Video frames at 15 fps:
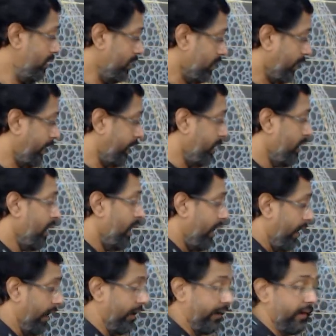Okay,
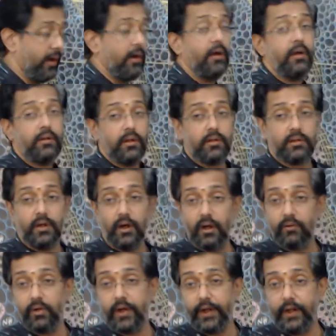and the
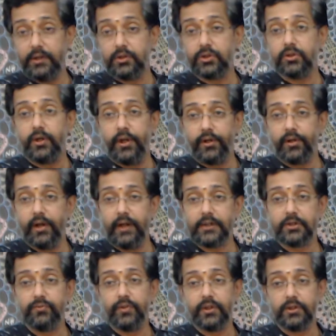third one is in
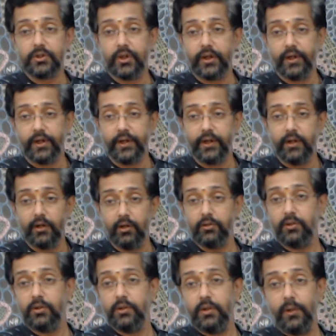connection with the secondary
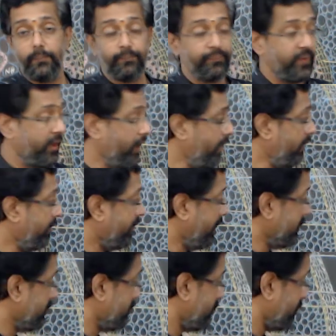growth in
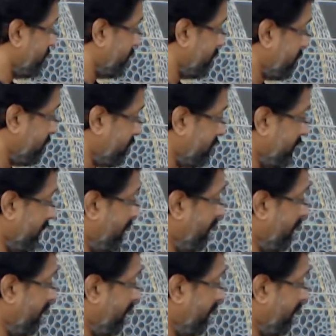this